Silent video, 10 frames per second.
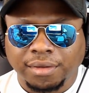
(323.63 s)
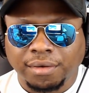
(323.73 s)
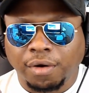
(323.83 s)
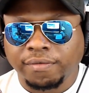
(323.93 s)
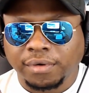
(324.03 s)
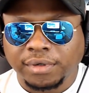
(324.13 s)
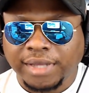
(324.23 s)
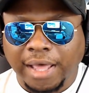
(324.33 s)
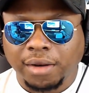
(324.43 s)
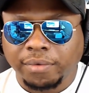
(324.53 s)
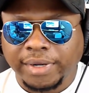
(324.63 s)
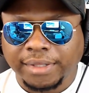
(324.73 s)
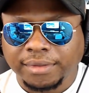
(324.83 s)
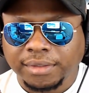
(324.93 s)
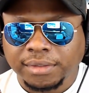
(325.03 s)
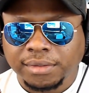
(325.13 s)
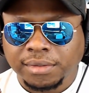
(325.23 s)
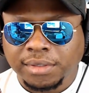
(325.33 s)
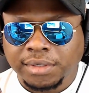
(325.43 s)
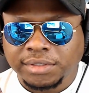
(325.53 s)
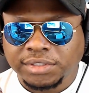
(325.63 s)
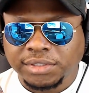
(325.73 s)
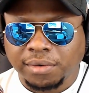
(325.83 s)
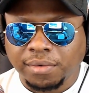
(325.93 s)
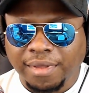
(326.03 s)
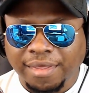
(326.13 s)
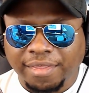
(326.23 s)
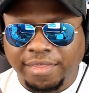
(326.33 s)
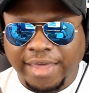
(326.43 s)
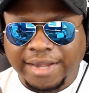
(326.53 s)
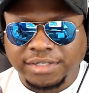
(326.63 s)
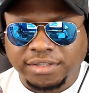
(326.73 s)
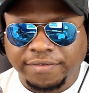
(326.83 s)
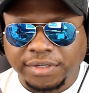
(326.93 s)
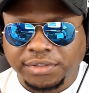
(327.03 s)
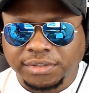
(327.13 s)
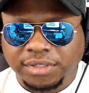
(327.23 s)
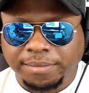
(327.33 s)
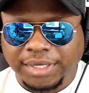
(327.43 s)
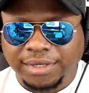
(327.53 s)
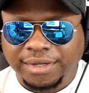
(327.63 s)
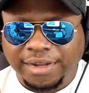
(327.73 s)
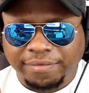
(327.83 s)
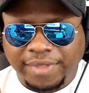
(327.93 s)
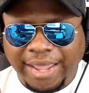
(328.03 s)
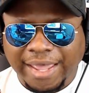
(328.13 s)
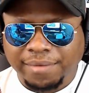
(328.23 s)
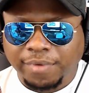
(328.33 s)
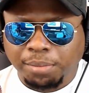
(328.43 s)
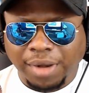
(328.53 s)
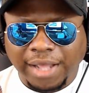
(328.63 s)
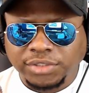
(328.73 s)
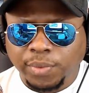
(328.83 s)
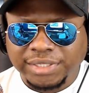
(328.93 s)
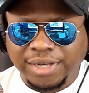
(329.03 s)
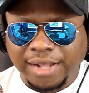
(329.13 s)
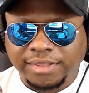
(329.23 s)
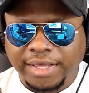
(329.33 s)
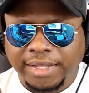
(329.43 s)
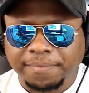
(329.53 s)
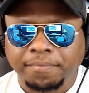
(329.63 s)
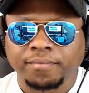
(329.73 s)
over Kylo Ren. So that is of interest to me. If they have a plot twist like that,